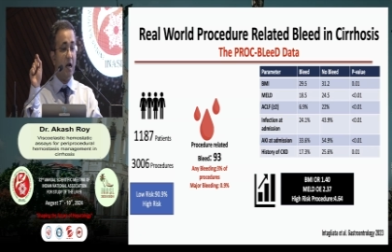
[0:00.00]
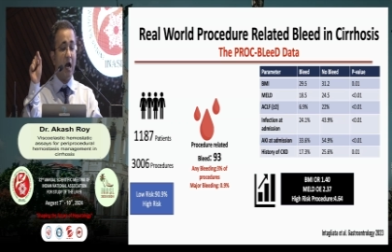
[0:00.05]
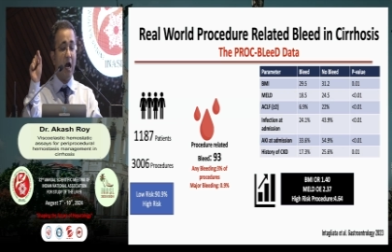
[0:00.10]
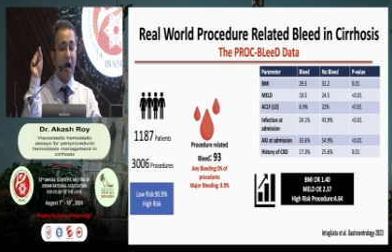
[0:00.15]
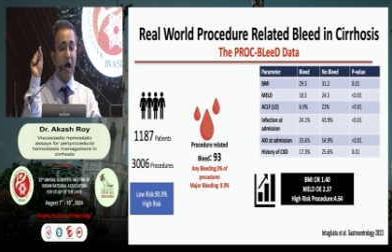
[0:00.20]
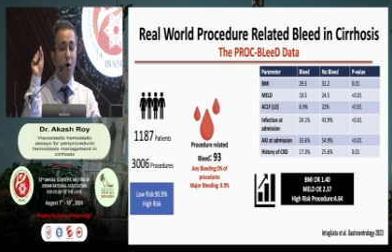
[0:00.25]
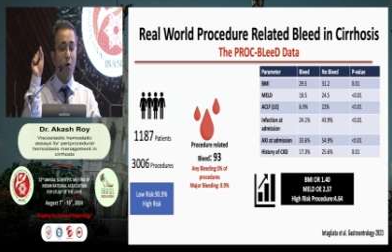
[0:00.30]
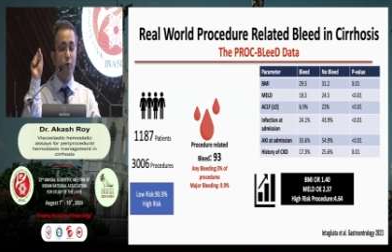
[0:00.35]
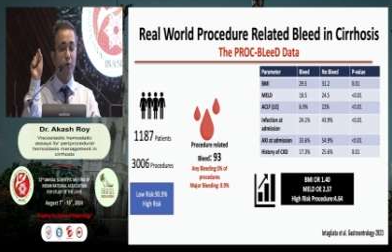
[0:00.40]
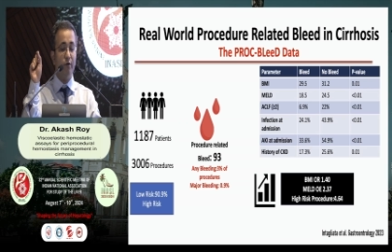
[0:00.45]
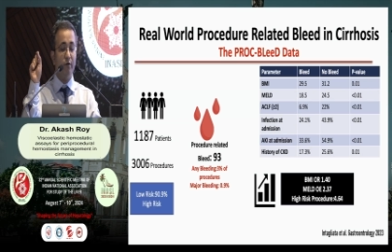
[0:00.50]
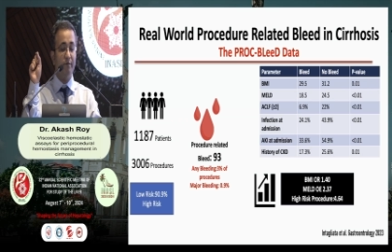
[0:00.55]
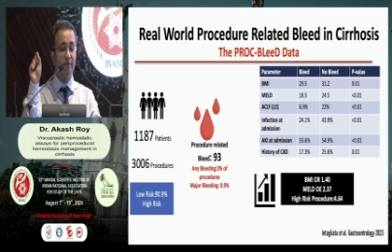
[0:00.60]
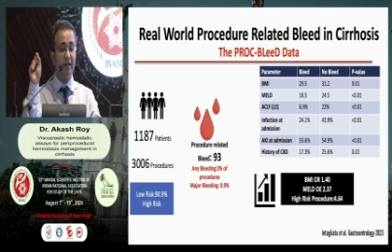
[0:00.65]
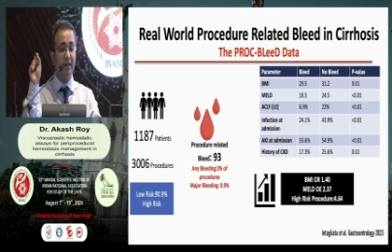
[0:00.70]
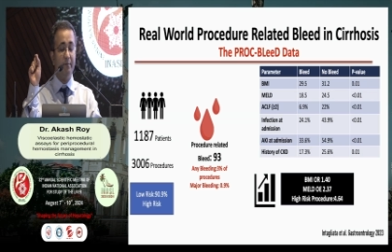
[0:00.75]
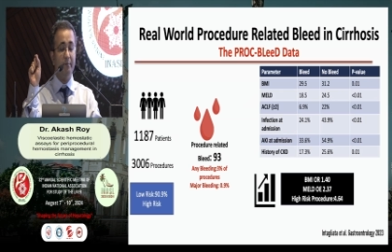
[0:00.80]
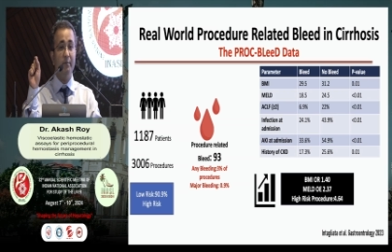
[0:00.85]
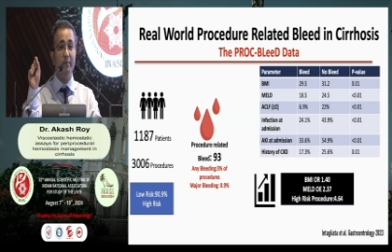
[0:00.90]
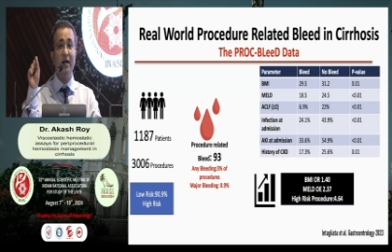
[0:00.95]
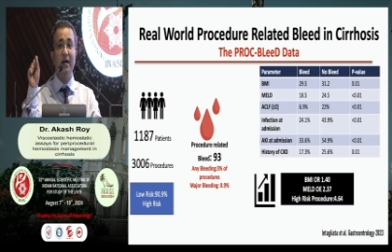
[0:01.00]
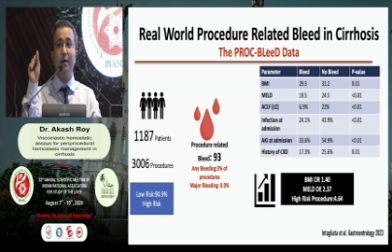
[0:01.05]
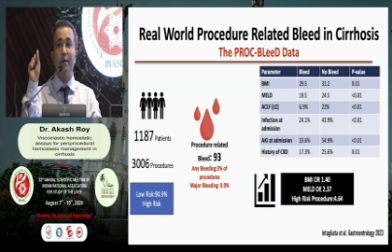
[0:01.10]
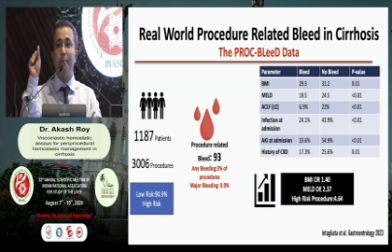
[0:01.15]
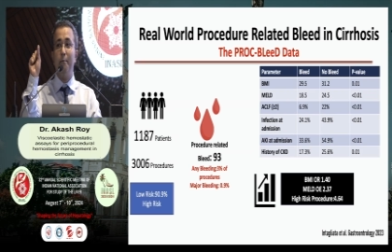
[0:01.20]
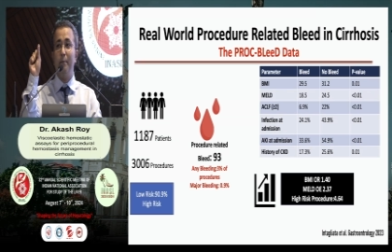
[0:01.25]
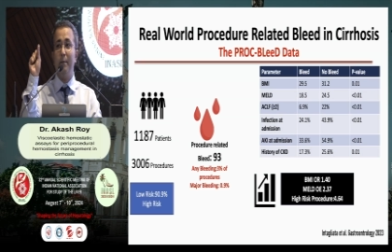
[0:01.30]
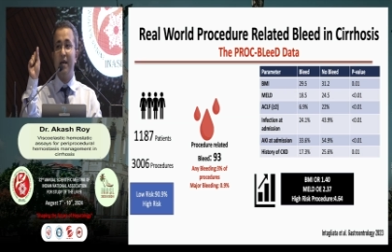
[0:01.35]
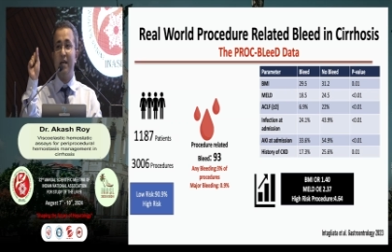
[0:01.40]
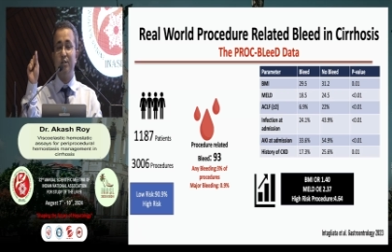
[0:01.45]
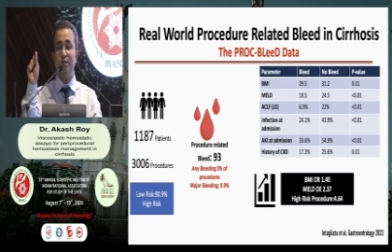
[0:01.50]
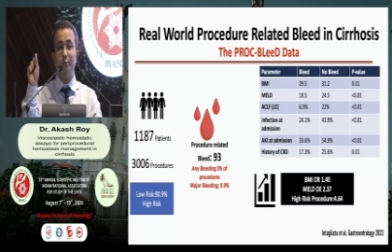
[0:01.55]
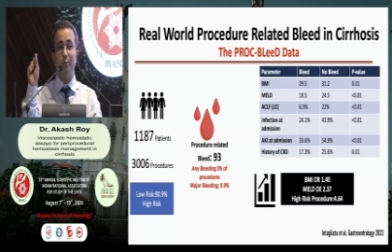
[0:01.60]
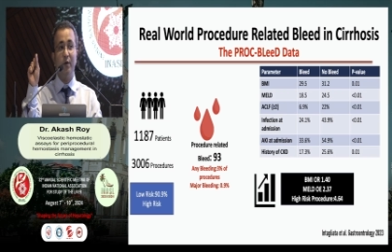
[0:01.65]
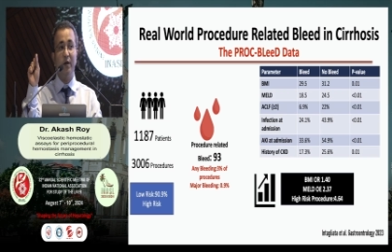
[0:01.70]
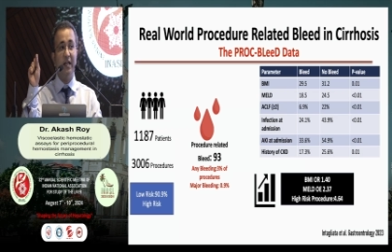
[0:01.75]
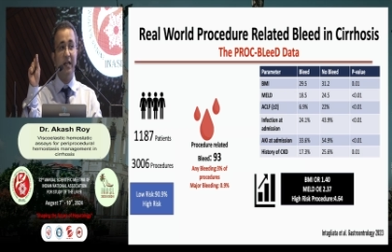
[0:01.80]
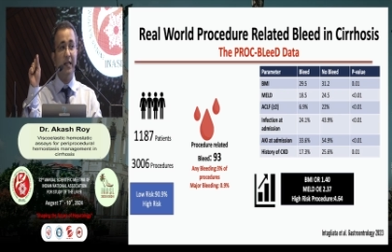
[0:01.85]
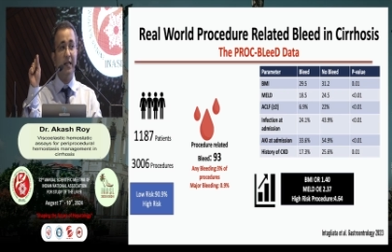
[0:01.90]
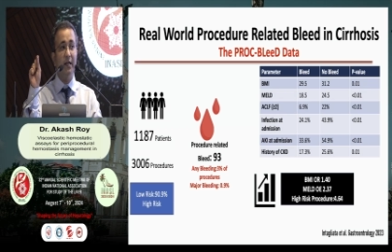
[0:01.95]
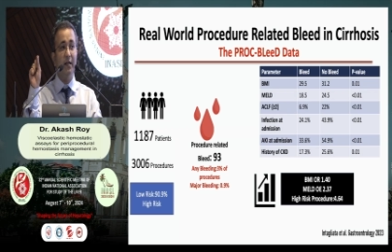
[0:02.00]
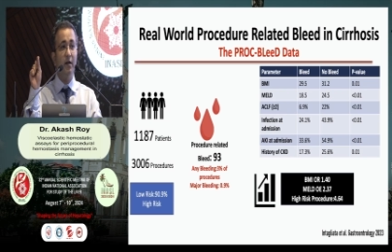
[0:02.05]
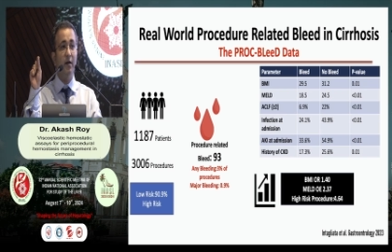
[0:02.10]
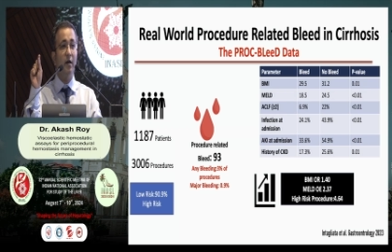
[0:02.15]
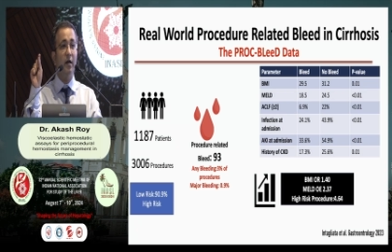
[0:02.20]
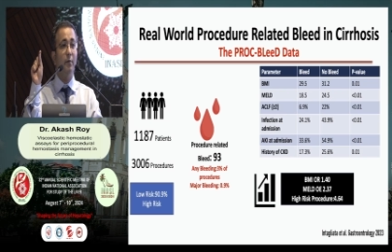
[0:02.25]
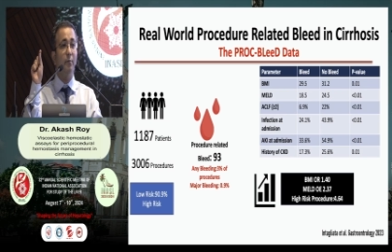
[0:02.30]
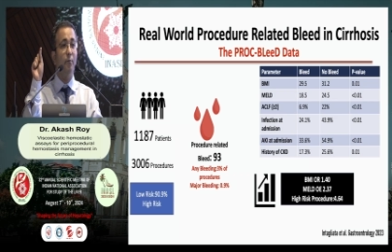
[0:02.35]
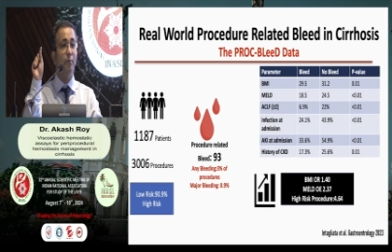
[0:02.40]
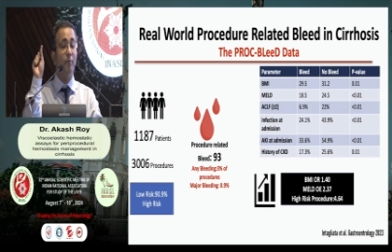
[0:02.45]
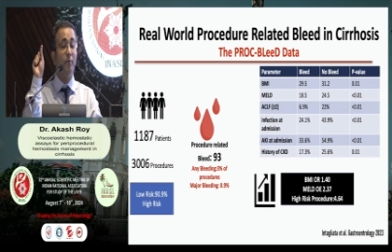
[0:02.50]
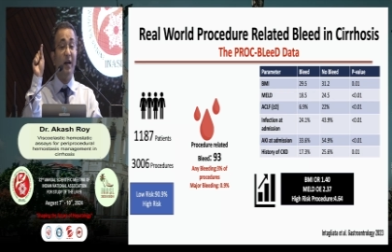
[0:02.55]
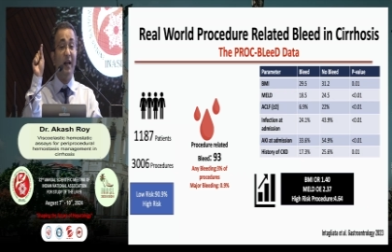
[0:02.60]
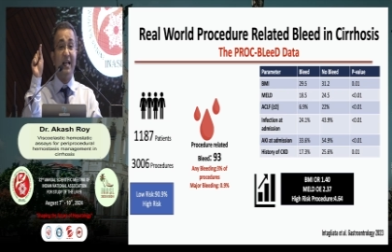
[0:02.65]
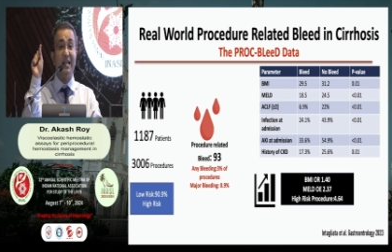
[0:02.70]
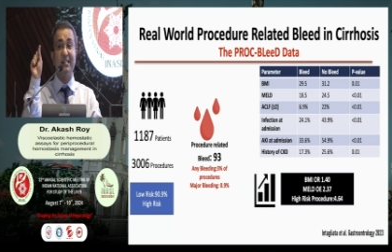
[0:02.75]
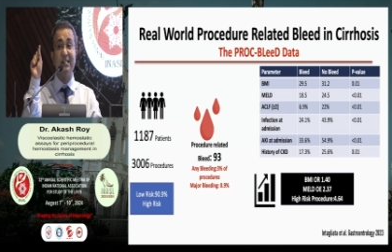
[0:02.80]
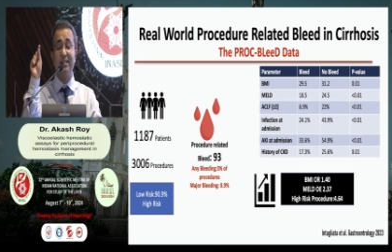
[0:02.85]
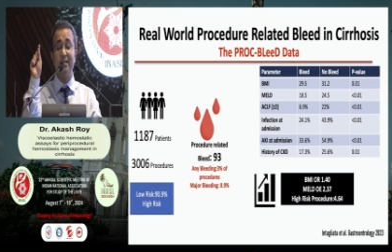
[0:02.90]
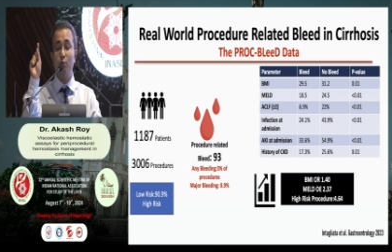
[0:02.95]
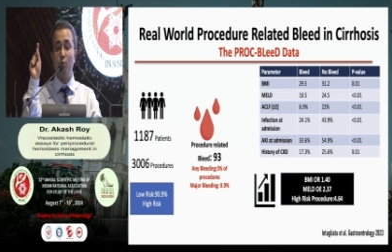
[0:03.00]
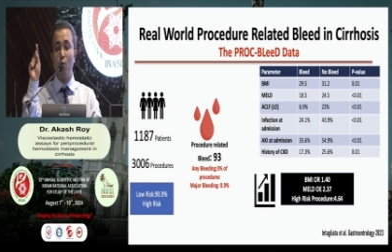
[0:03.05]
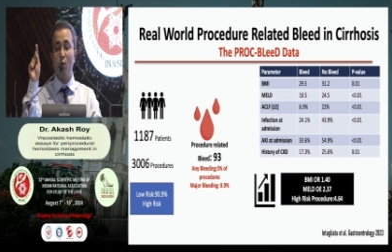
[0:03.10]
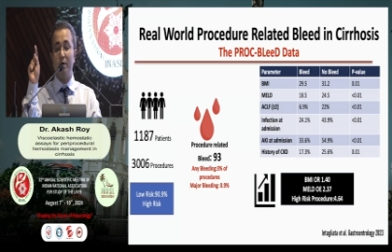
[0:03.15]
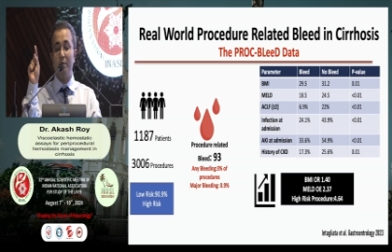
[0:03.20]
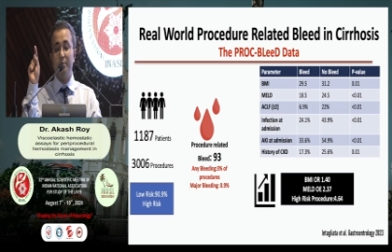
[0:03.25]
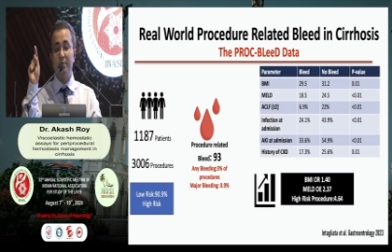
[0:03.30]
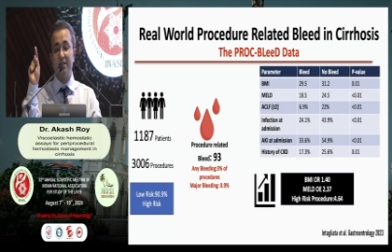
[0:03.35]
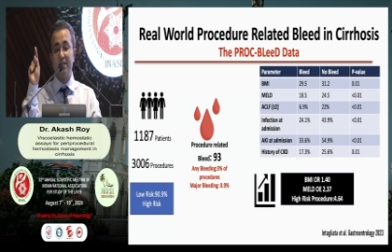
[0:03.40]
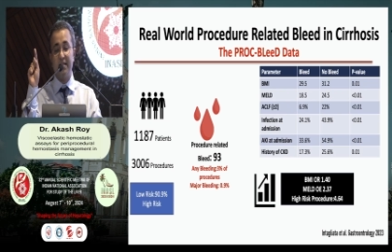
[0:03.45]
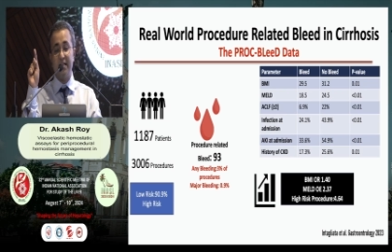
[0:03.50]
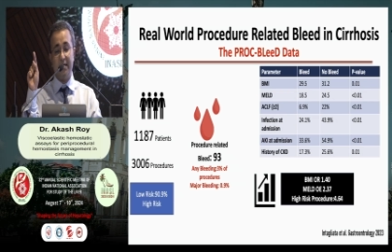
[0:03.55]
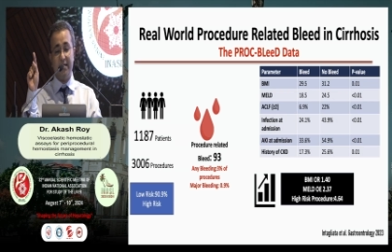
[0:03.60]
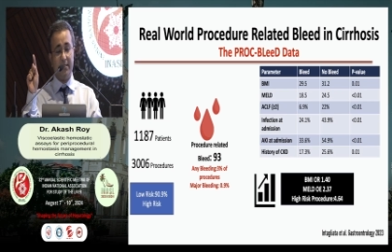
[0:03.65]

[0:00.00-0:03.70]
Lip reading: Out of them, major bleeding less than 1%.